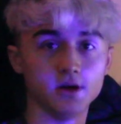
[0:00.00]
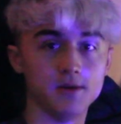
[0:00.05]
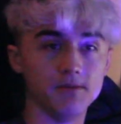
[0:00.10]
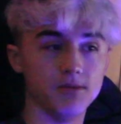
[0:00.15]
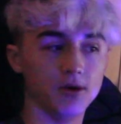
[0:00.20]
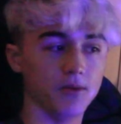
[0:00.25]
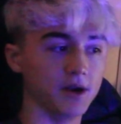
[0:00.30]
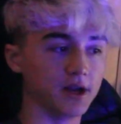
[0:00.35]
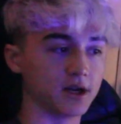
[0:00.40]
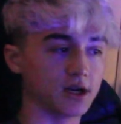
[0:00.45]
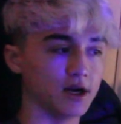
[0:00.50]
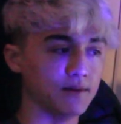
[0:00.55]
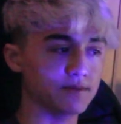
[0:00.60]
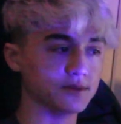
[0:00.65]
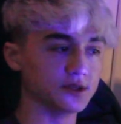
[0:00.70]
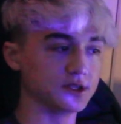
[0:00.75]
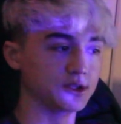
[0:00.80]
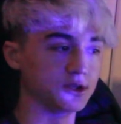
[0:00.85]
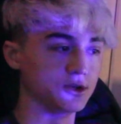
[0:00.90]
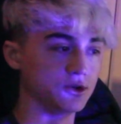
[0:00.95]
But when it
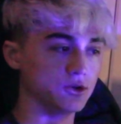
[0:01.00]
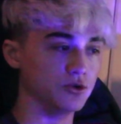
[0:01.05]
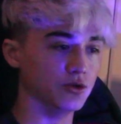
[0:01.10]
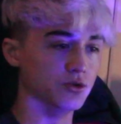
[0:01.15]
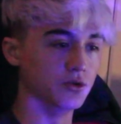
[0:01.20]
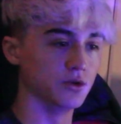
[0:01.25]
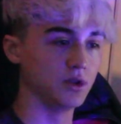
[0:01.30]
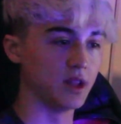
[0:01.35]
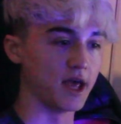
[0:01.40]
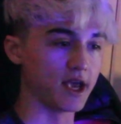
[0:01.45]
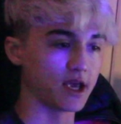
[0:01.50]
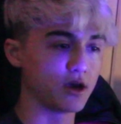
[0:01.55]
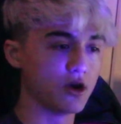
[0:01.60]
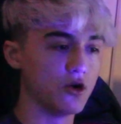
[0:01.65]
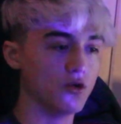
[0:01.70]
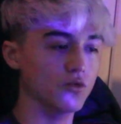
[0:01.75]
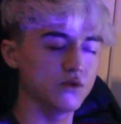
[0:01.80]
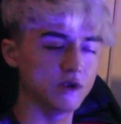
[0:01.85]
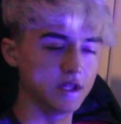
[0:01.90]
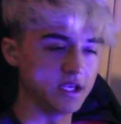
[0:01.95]
comes to like
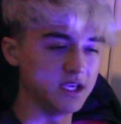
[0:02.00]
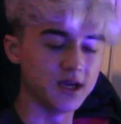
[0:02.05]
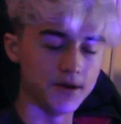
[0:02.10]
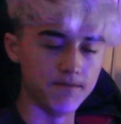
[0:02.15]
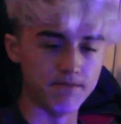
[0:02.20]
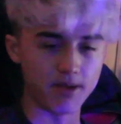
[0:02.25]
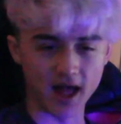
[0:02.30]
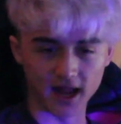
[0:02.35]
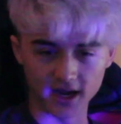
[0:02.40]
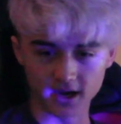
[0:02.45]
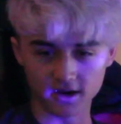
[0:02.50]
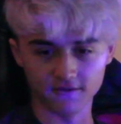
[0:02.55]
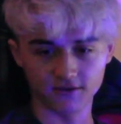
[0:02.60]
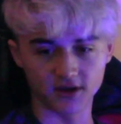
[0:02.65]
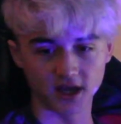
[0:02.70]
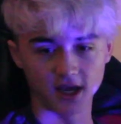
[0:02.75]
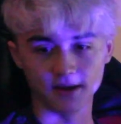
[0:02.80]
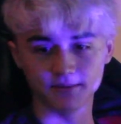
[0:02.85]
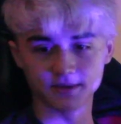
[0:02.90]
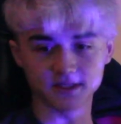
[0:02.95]
really competitive
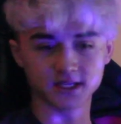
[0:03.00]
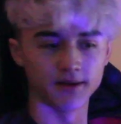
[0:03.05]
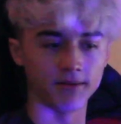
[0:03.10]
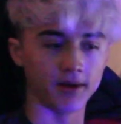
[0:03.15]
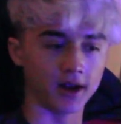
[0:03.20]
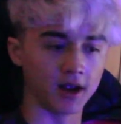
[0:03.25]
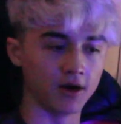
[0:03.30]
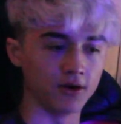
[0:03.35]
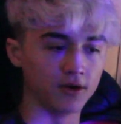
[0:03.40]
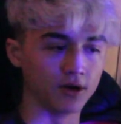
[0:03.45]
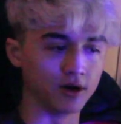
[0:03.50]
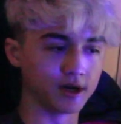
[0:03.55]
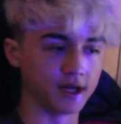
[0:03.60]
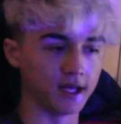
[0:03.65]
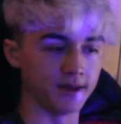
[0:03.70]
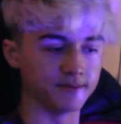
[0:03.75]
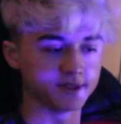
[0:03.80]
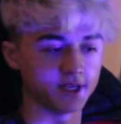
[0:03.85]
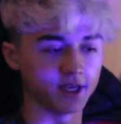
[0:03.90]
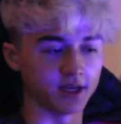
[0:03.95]
games coming out, or
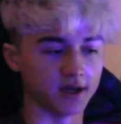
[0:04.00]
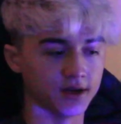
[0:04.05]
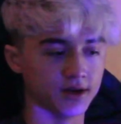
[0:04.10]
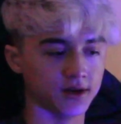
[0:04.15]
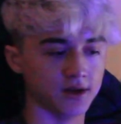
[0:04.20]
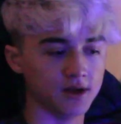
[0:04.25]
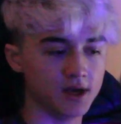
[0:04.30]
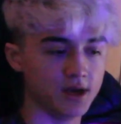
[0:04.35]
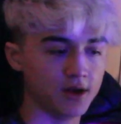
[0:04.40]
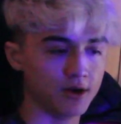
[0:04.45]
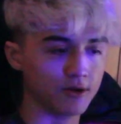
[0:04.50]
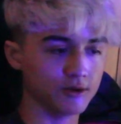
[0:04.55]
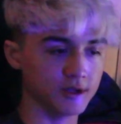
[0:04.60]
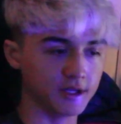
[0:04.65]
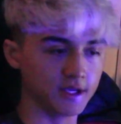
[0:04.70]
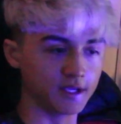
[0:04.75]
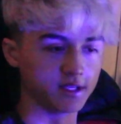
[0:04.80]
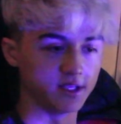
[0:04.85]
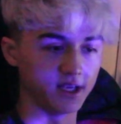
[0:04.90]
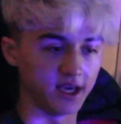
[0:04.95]
games I can
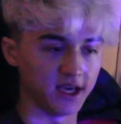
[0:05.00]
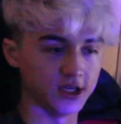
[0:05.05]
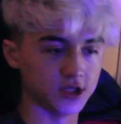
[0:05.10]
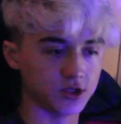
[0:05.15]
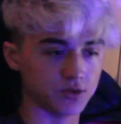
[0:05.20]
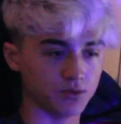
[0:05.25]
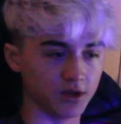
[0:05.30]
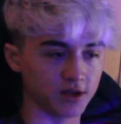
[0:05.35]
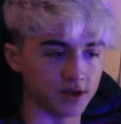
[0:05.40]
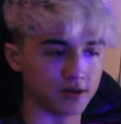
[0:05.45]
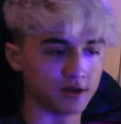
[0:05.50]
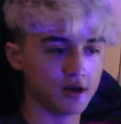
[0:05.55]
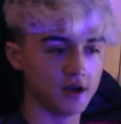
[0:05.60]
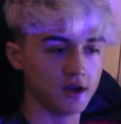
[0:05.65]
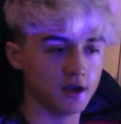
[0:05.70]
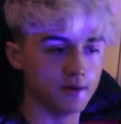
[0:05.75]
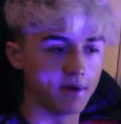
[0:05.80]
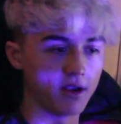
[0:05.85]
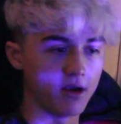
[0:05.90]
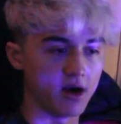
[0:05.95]
really engage with
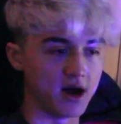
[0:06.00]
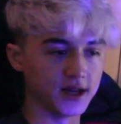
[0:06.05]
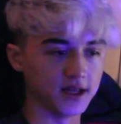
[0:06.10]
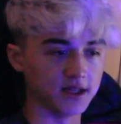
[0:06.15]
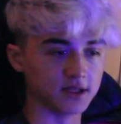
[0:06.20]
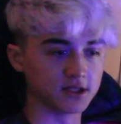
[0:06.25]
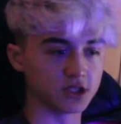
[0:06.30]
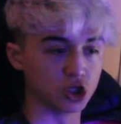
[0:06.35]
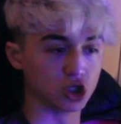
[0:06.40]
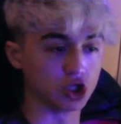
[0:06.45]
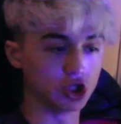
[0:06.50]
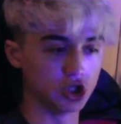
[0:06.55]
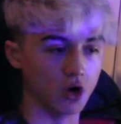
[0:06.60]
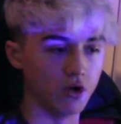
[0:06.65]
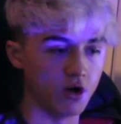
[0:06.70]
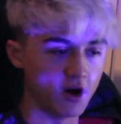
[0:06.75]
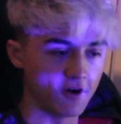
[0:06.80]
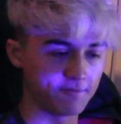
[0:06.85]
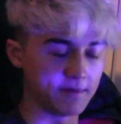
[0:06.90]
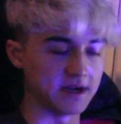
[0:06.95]
my audience to
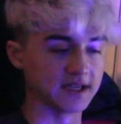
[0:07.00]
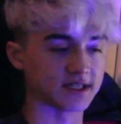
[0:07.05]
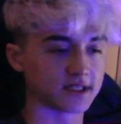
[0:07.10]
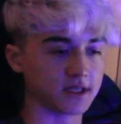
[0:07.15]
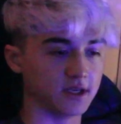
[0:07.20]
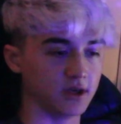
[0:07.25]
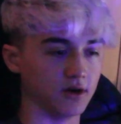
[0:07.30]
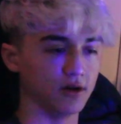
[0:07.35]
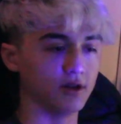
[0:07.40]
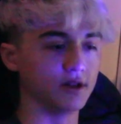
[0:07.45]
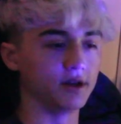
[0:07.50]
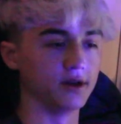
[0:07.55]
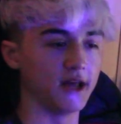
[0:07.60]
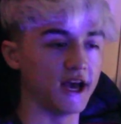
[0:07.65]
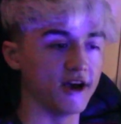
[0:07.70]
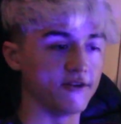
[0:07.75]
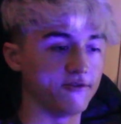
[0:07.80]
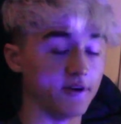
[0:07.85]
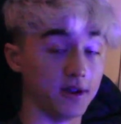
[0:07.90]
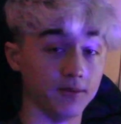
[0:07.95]
show off my skill and
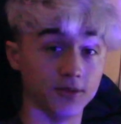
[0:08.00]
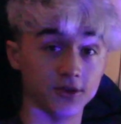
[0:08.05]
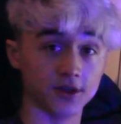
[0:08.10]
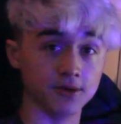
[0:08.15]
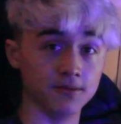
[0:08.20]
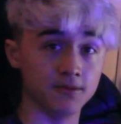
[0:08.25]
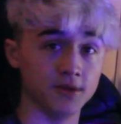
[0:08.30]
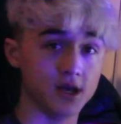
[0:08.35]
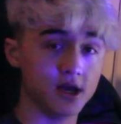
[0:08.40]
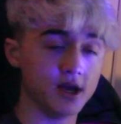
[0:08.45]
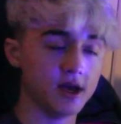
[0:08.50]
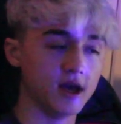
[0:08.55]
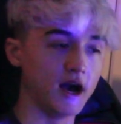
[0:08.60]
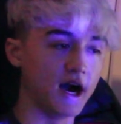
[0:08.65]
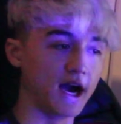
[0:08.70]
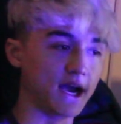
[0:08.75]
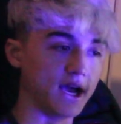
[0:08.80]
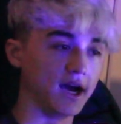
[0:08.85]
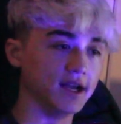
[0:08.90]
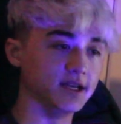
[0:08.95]
have fun with them,
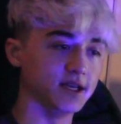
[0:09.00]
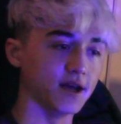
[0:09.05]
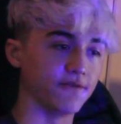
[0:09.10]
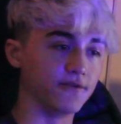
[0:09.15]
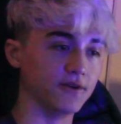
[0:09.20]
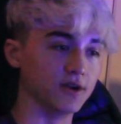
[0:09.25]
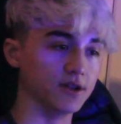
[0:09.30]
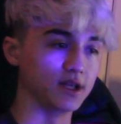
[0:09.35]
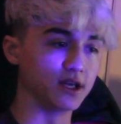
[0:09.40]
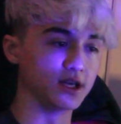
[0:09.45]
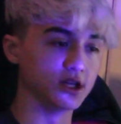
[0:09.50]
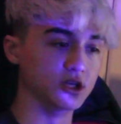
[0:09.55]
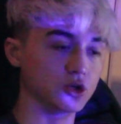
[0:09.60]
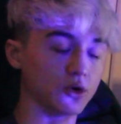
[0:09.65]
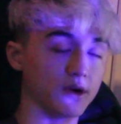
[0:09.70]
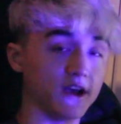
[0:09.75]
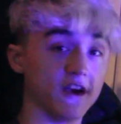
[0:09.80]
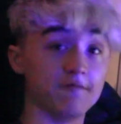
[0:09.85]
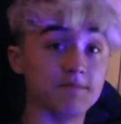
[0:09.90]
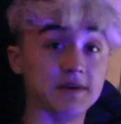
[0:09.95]
I definitely
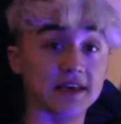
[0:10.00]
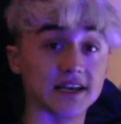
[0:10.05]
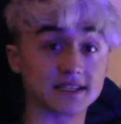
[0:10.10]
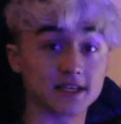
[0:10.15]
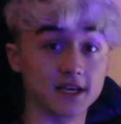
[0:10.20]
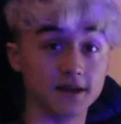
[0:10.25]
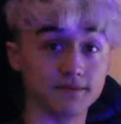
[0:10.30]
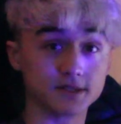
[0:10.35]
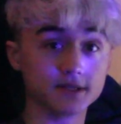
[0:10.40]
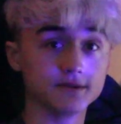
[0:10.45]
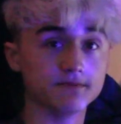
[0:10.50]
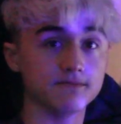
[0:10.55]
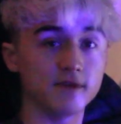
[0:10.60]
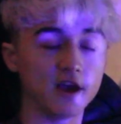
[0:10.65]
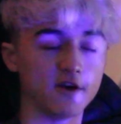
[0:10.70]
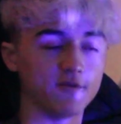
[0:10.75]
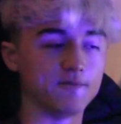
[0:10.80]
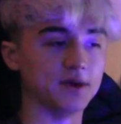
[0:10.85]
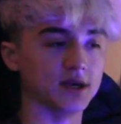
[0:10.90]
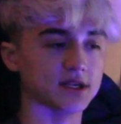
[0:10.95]
enjoy FPS games.
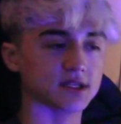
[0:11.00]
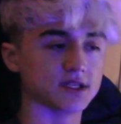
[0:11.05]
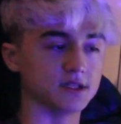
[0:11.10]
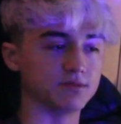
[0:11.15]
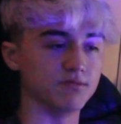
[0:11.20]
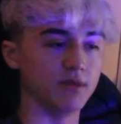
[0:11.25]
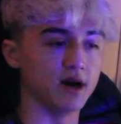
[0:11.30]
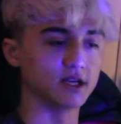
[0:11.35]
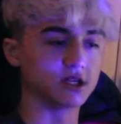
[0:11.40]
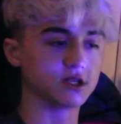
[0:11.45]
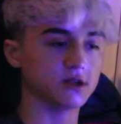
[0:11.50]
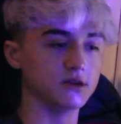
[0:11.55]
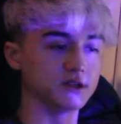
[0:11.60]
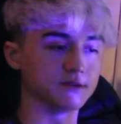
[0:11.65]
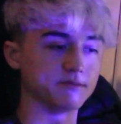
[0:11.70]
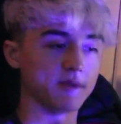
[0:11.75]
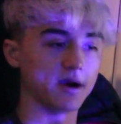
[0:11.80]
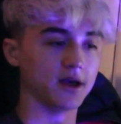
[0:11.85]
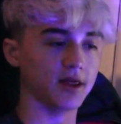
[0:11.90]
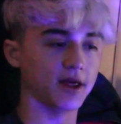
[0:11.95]
FPS
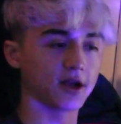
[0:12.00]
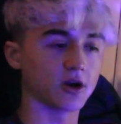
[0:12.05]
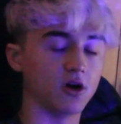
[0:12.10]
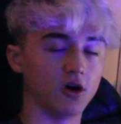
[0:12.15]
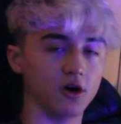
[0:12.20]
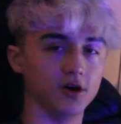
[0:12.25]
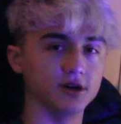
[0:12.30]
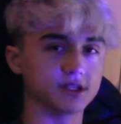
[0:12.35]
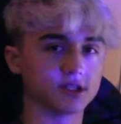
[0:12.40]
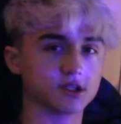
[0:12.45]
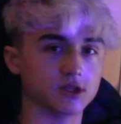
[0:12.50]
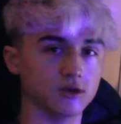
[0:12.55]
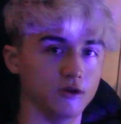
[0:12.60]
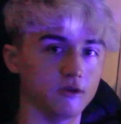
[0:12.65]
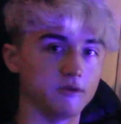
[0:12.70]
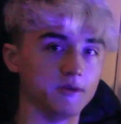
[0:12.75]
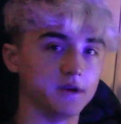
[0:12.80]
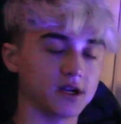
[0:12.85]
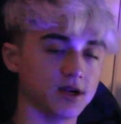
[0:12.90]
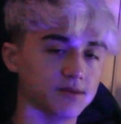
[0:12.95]
is my like heart and
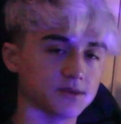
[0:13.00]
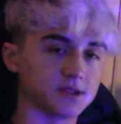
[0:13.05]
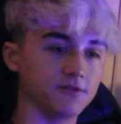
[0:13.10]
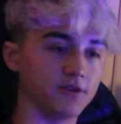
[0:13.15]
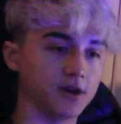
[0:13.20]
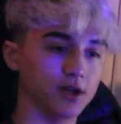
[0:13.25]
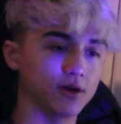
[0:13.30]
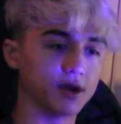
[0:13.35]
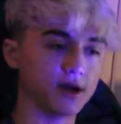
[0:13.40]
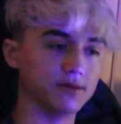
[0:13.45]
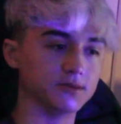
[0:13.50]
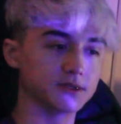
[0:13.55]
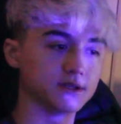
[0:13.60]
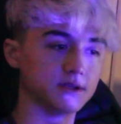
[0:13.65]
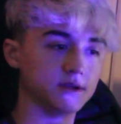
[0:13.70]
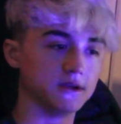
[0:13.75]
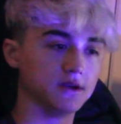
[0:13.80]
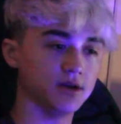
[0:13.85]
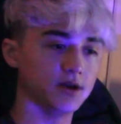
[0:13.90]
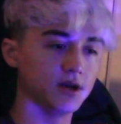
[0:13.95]
soul when it comes to video games,
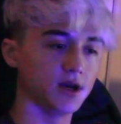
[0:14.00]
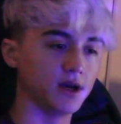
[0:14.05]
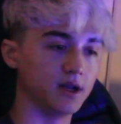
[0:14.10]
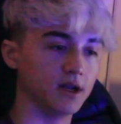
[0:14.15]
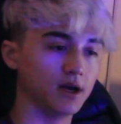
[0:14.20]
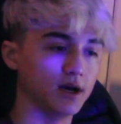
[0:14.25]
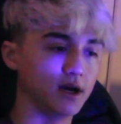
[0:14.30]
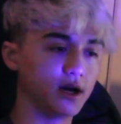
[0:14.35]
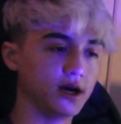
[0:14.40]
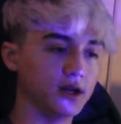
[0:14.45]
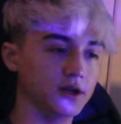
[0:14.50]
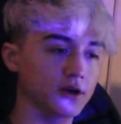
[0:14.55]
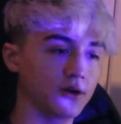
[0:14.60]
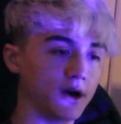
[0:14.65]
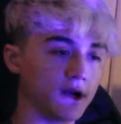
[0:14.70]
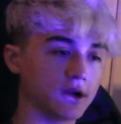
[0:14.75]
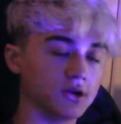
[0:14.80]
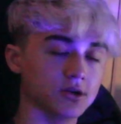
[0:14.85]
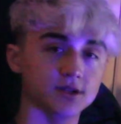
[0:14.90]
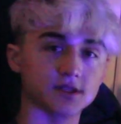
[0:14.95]
and I know
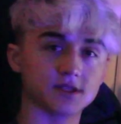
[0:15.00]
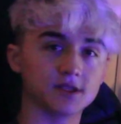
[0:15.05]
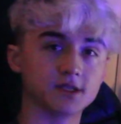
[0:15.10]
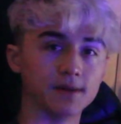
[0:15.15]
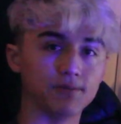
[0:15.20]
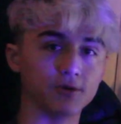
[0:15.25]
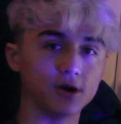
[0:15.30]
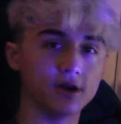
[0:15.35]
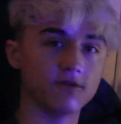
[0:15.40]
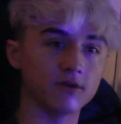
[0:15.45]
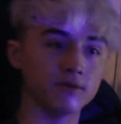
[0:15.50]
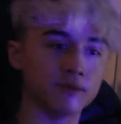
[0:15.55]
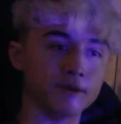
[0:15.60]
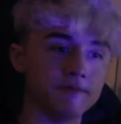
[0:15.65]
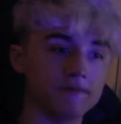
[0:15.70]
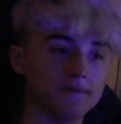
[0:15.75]
I couldn't separate from them.